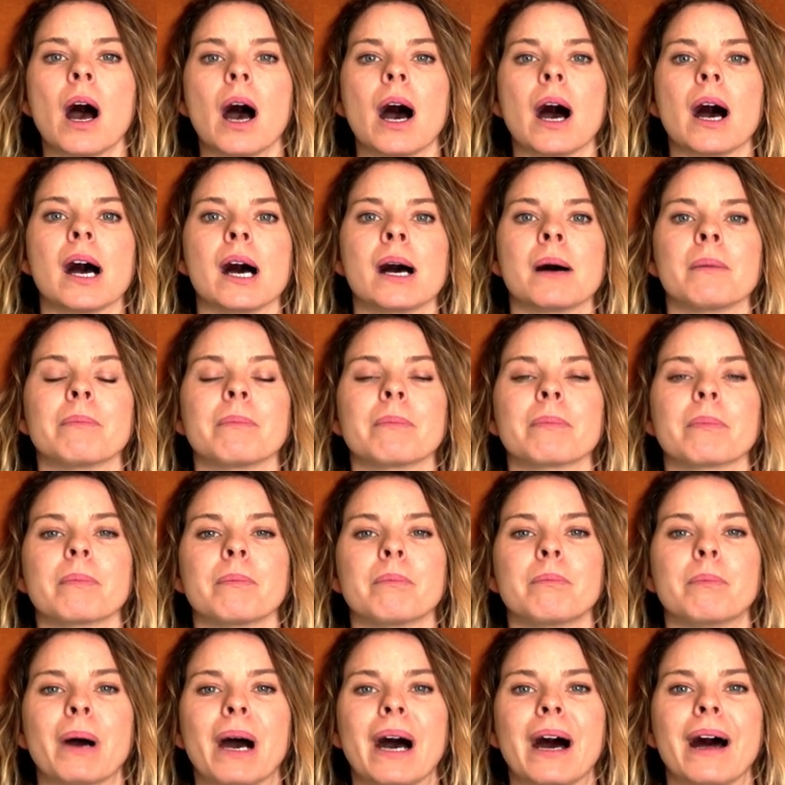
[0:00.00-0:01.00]
Um,
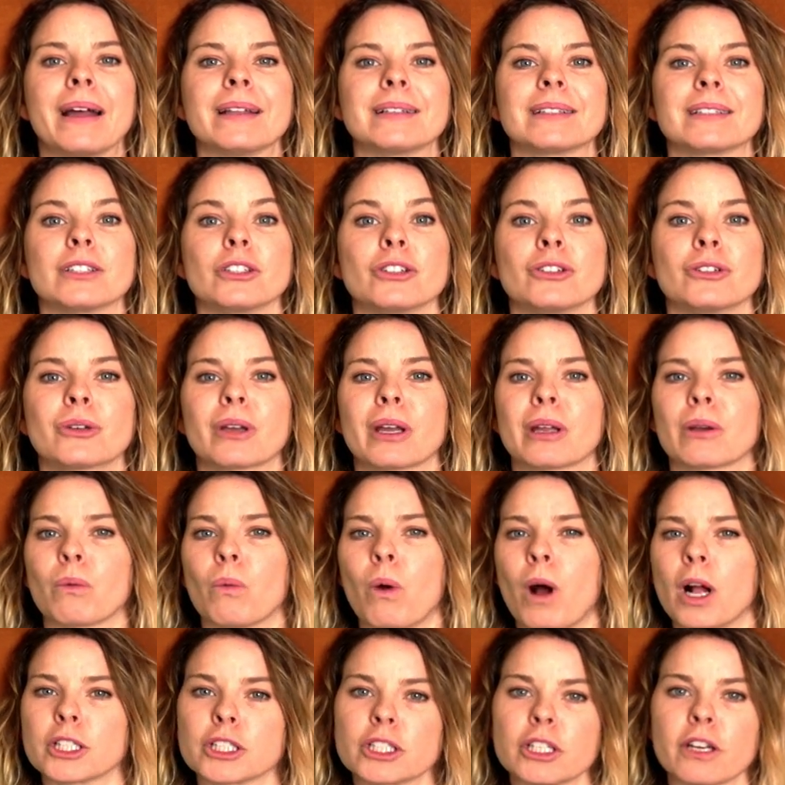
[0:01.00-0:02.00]
but you can
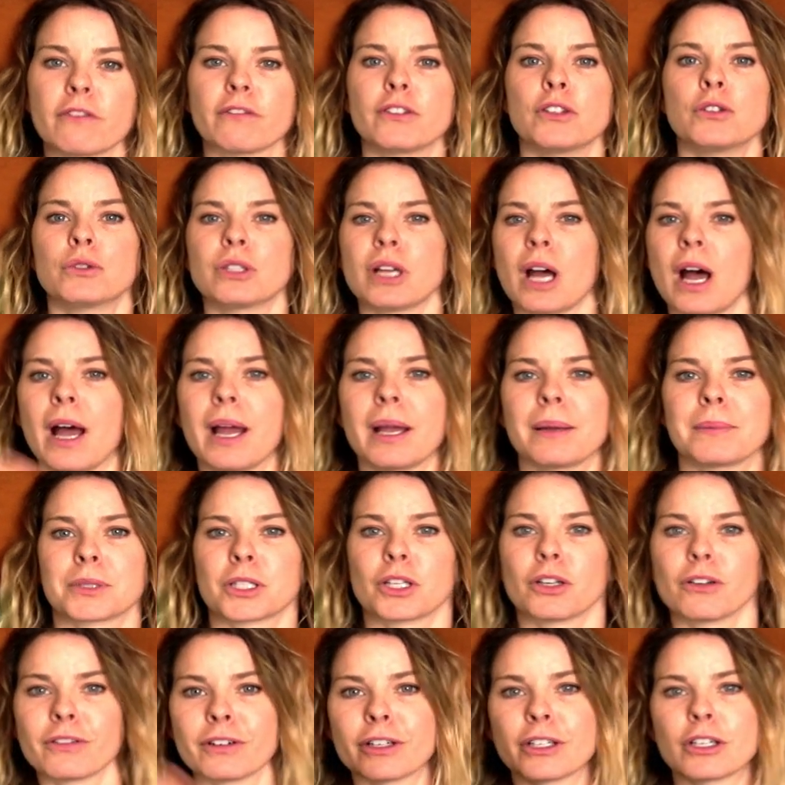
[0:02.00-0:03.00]
watch it a few times
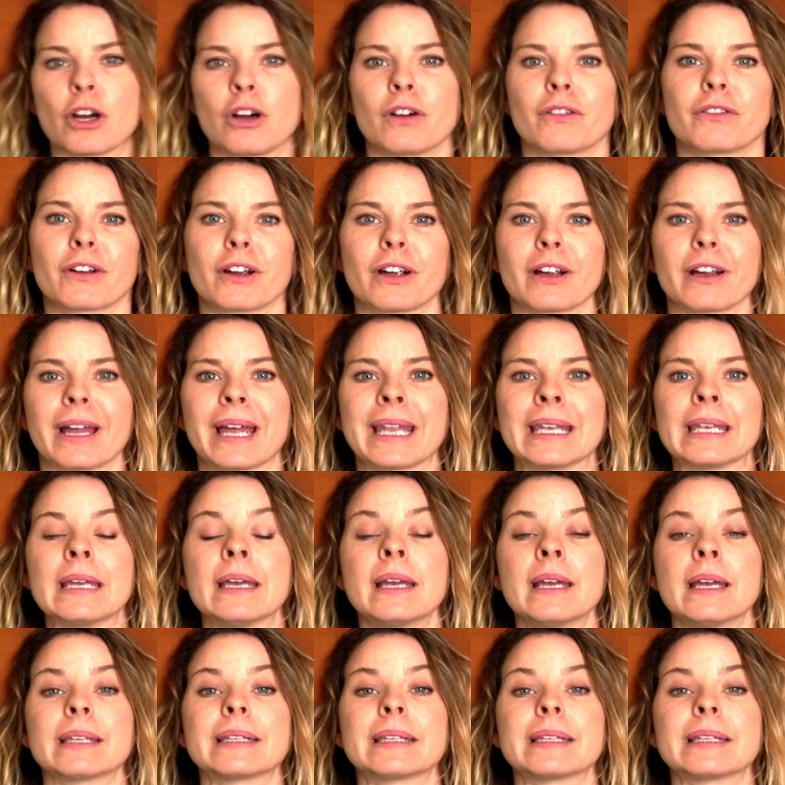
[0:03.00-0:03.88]
over and over and